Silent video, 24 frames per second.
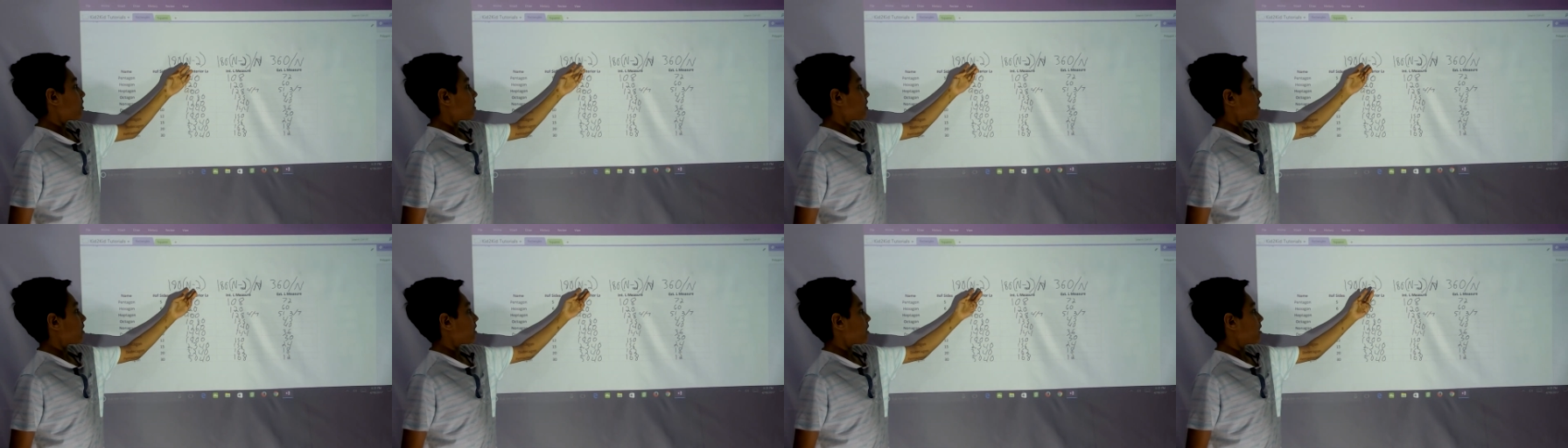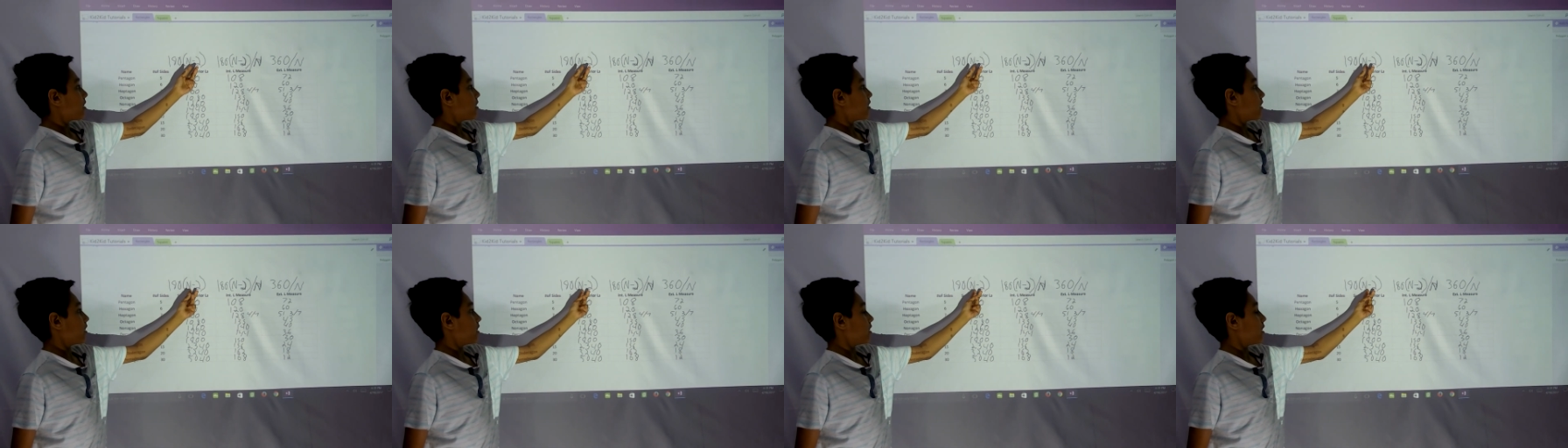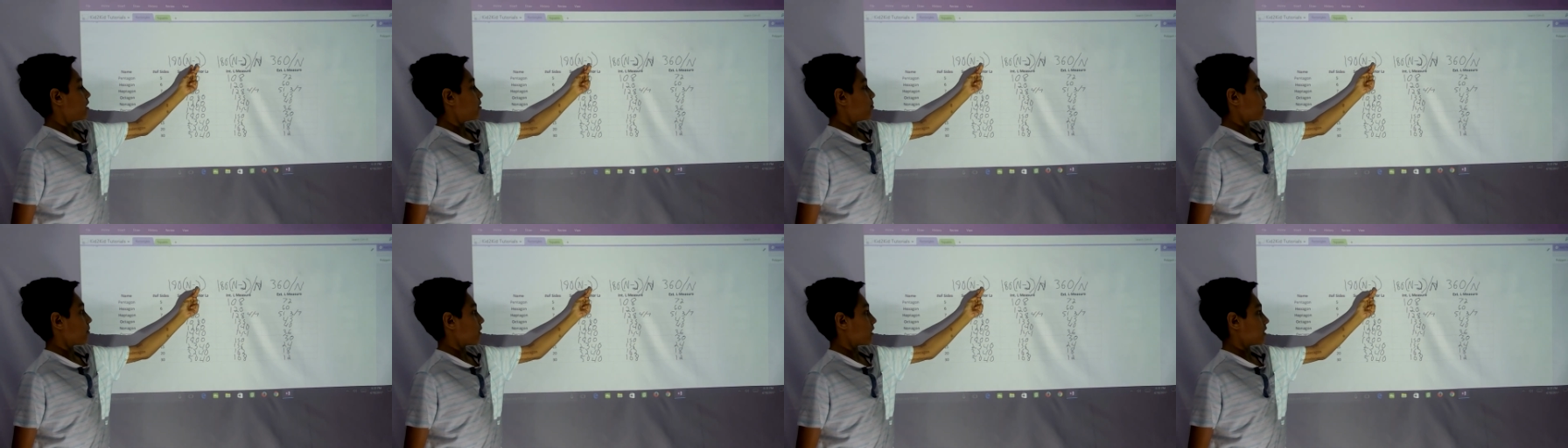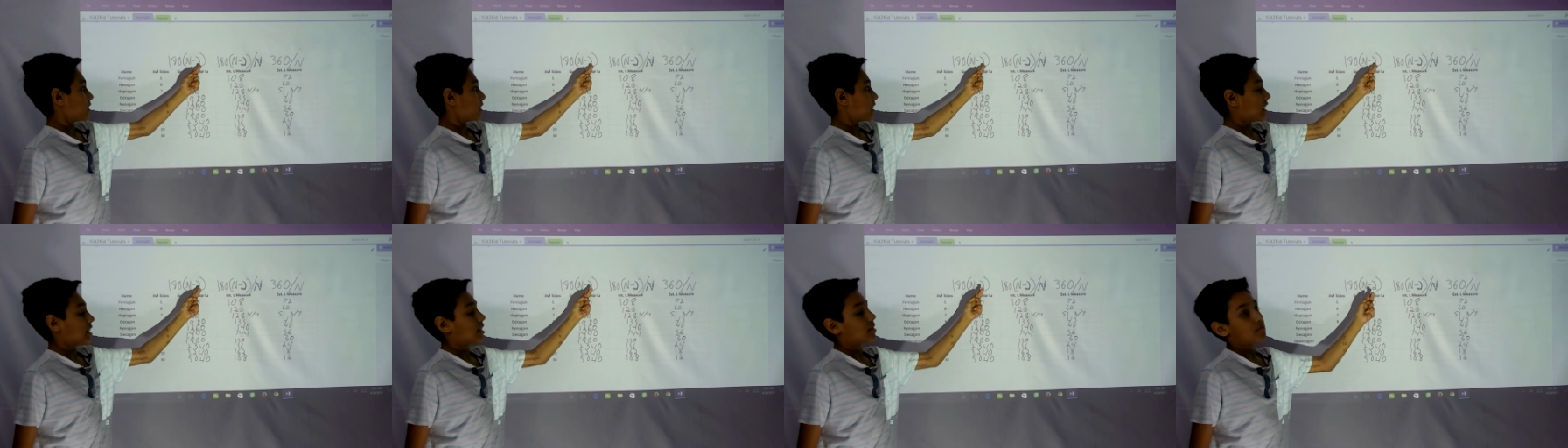the number
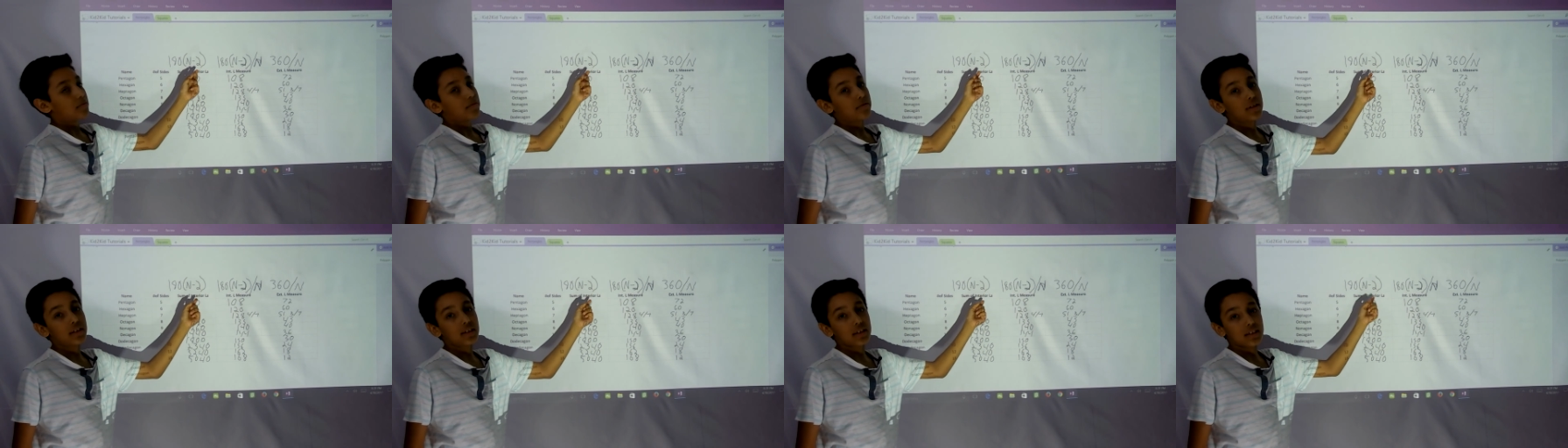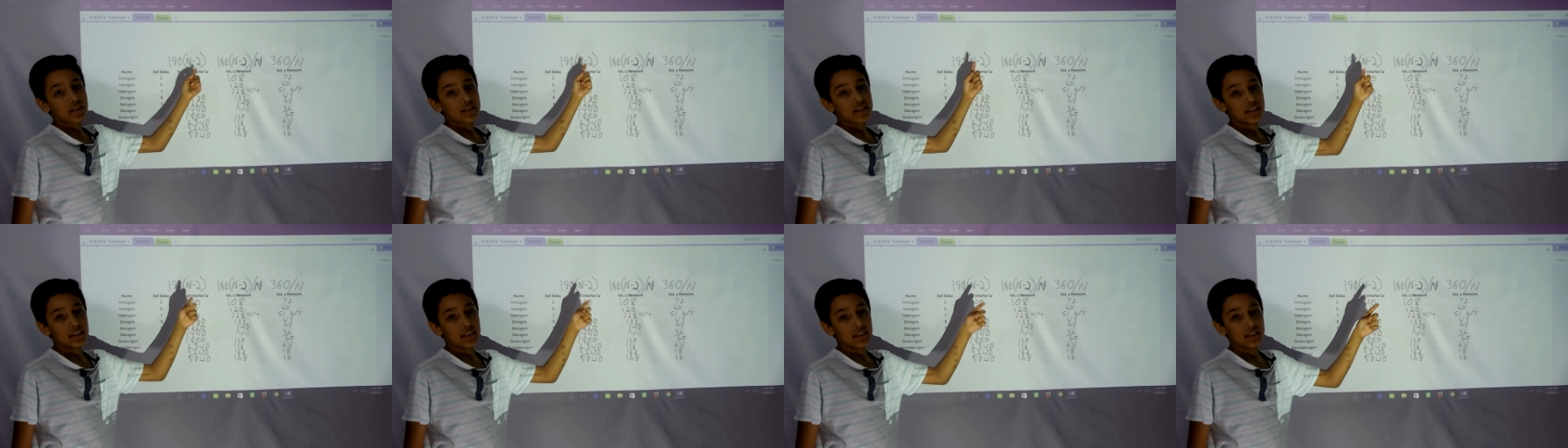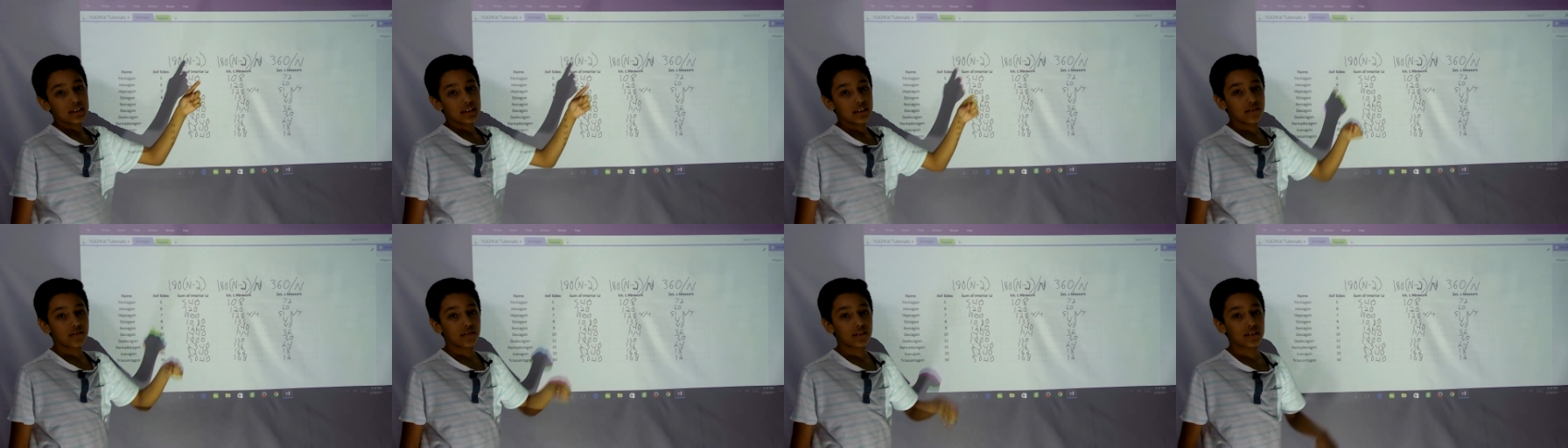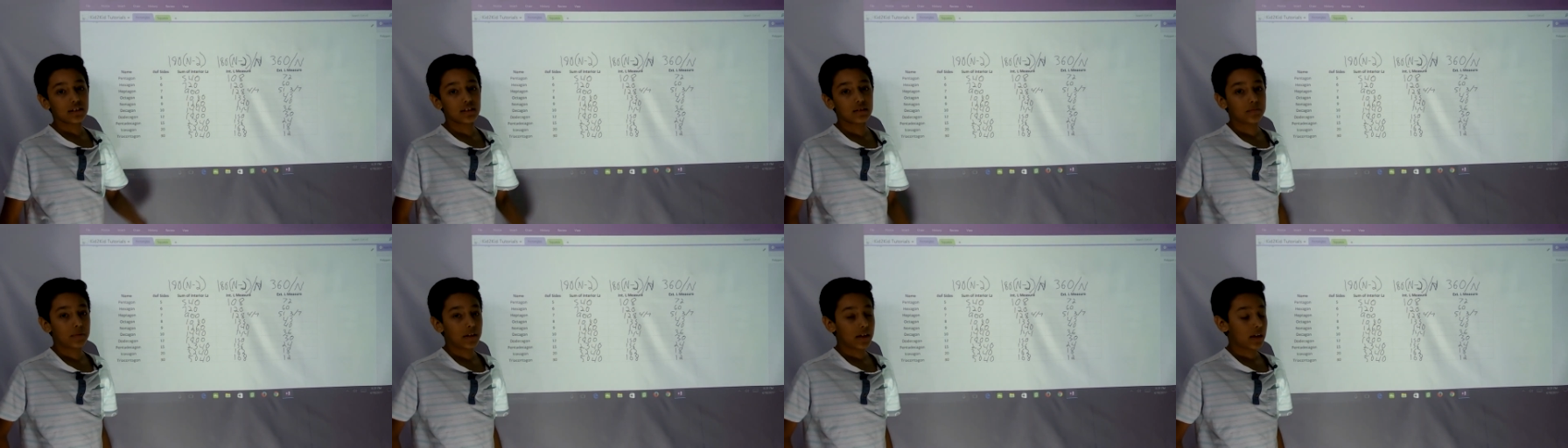inside of the parentheses increases
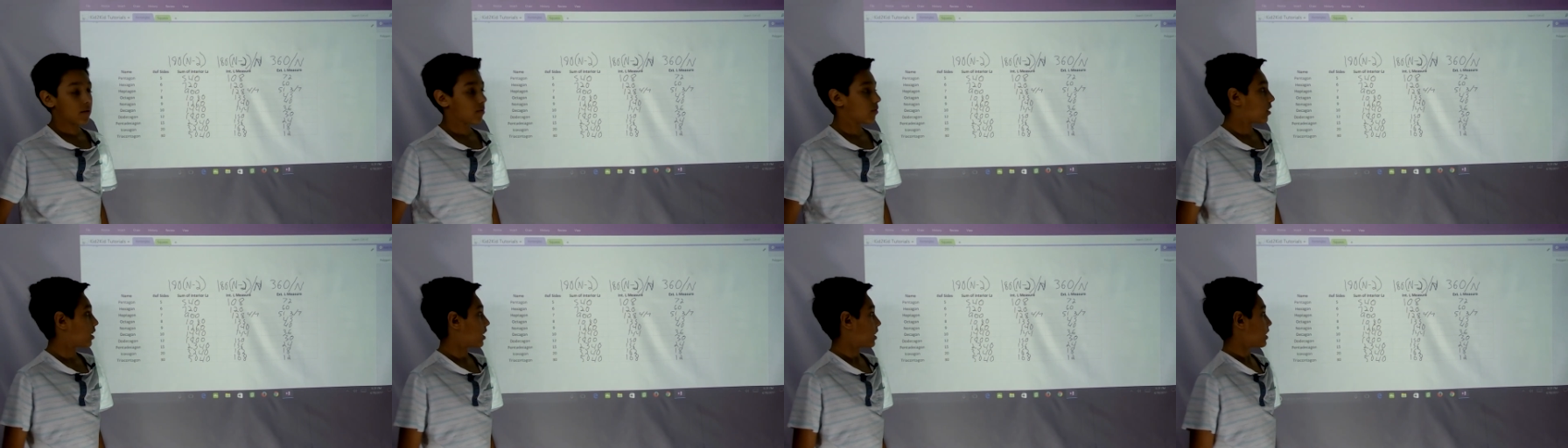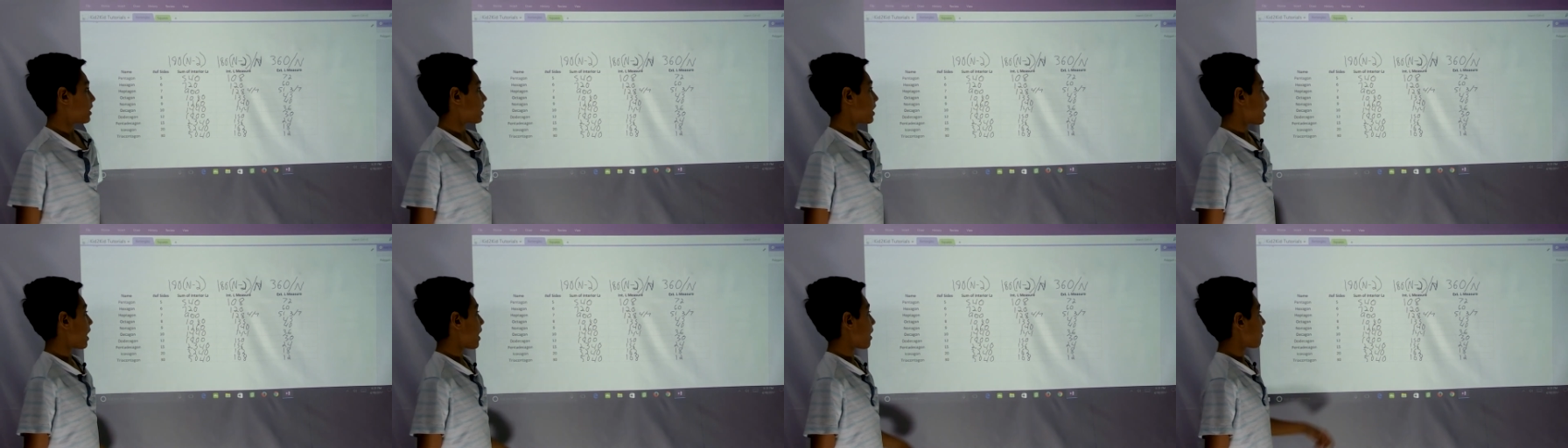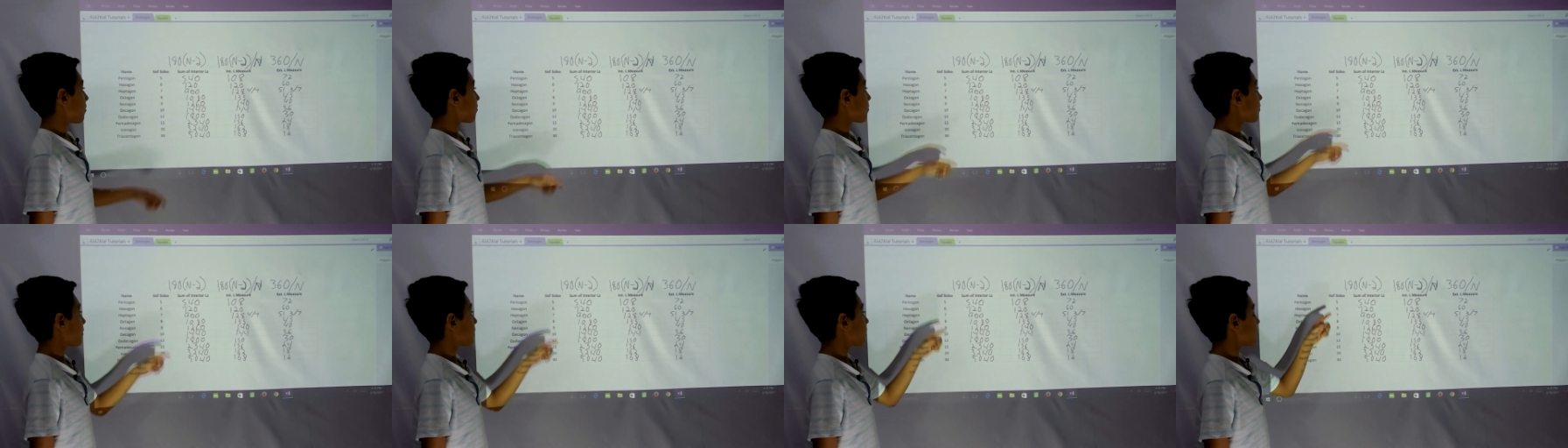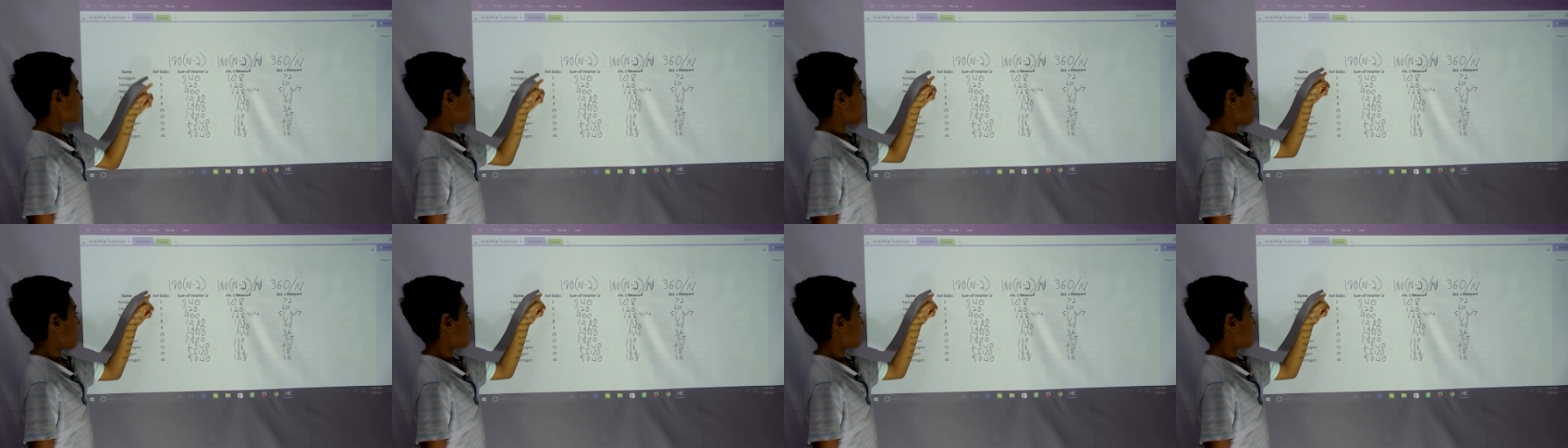by 1 every time